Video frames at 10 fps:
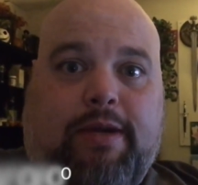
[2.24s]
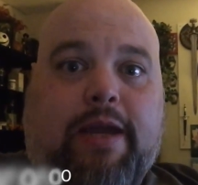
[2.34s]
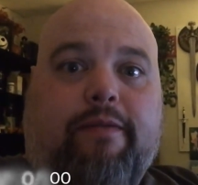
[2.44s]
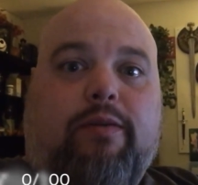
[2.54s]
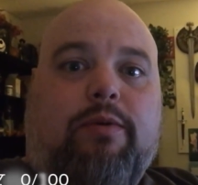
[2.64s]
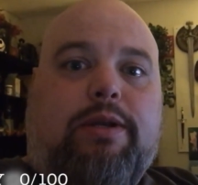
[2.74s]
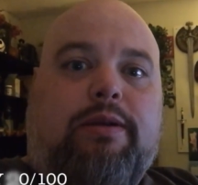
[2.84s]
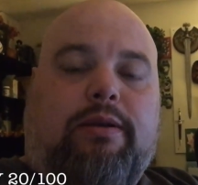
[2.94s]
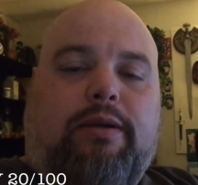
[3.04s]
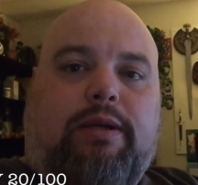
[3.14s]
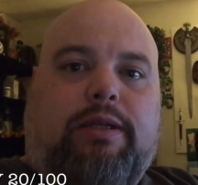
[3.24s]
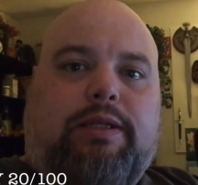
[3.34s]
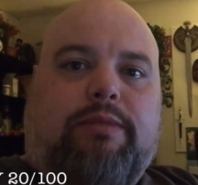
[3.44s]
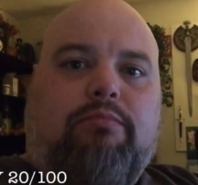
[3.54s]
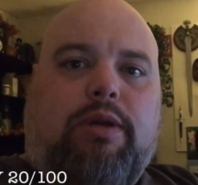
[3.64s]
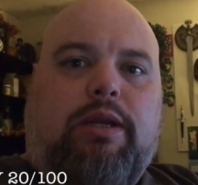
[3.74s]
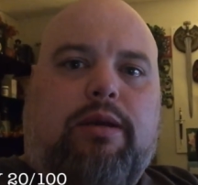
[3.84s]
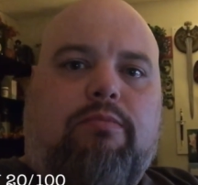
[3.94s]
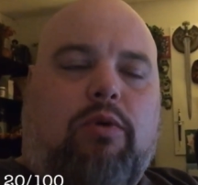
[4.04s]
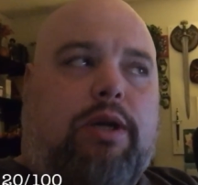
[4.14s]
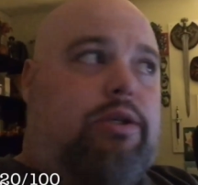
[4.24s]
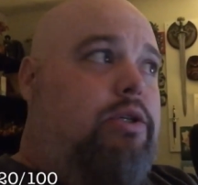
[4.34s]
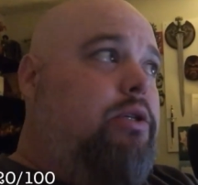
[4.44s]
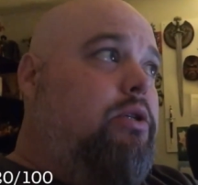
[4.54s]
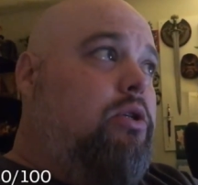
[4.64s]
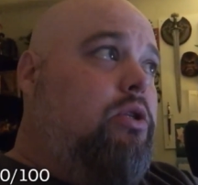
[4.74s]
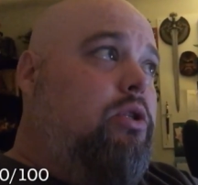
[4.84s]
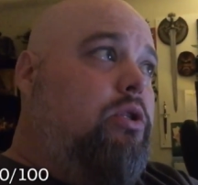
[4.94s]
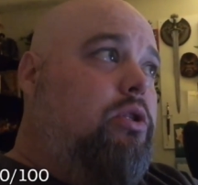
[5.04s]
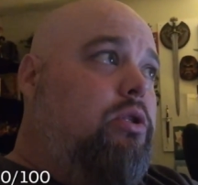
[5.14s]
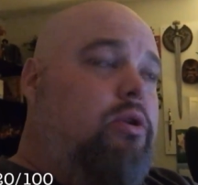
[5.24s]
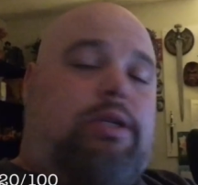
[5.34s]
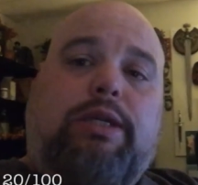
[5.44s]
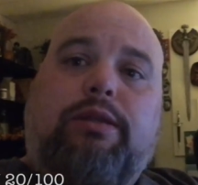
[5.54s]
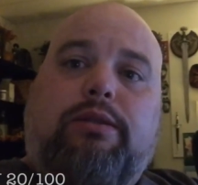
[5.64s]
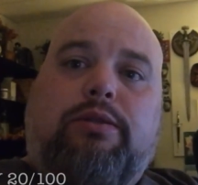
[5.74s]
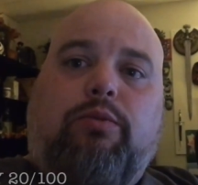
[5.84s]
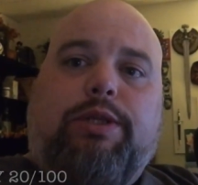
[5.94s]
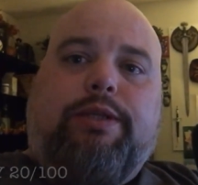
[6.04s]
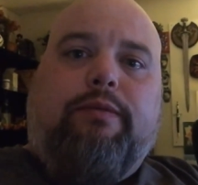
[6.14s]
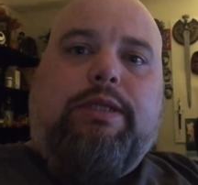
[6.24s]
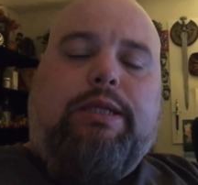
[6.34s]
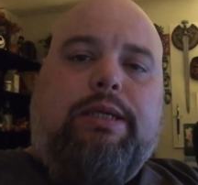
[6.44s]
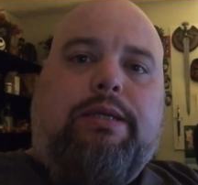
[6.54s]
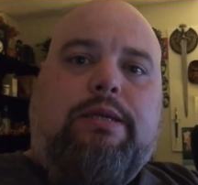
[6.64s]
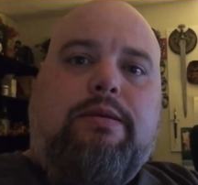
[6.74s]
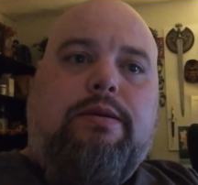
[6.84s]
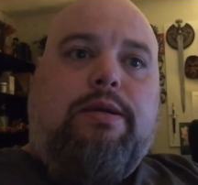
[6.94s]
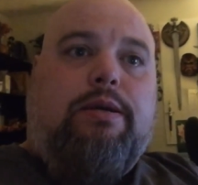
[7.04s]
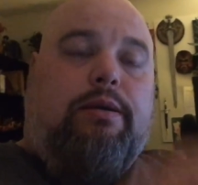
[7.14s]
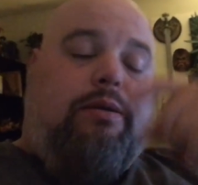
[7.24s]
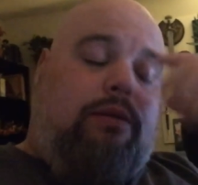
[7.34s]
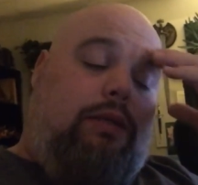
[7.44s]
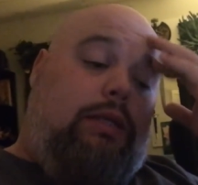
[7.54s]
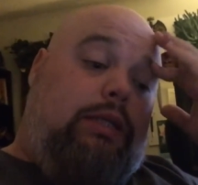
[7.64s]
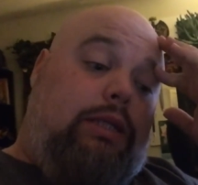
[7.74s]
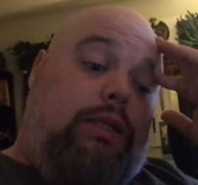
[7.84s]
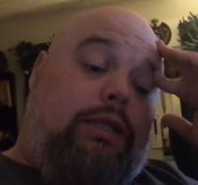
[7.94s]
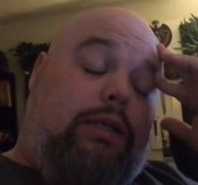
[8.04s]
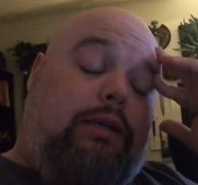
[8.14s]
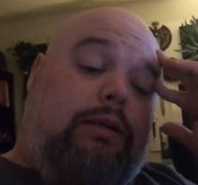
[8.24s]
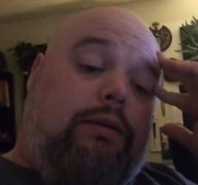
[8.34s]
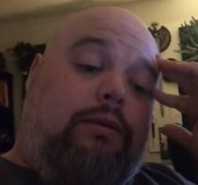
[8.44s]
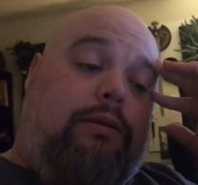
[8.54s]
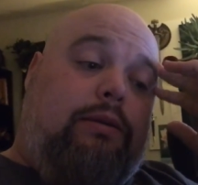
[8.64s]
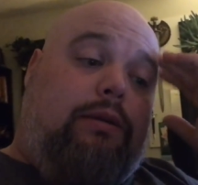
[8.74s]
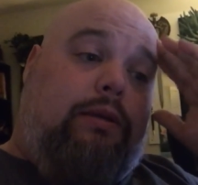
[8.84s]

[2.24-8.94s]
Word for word: Hey everyone, it's Monday, March 13th, 2017. This is, uh,